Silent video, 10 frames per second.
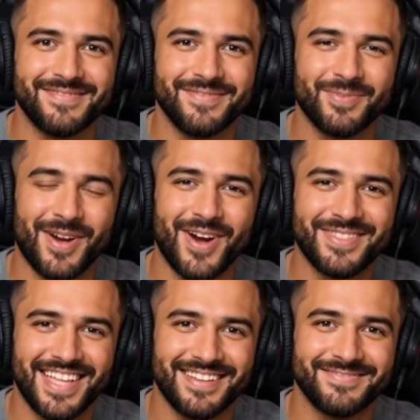One more
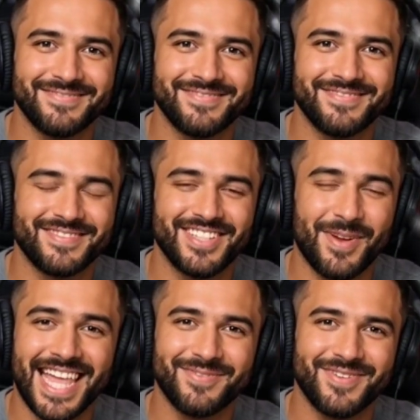thing,
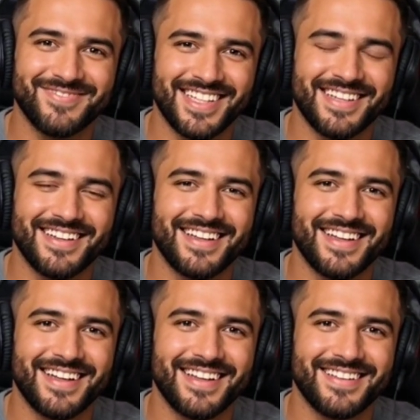no annual fee.
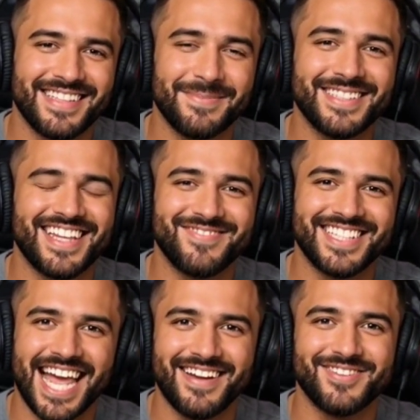That means every
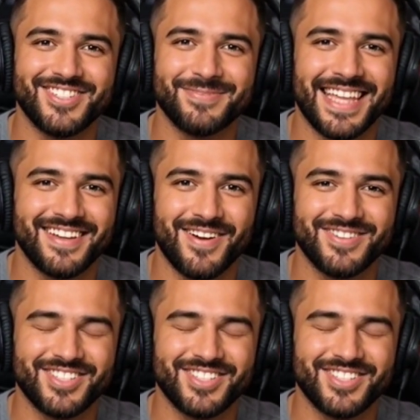dollar you spend goes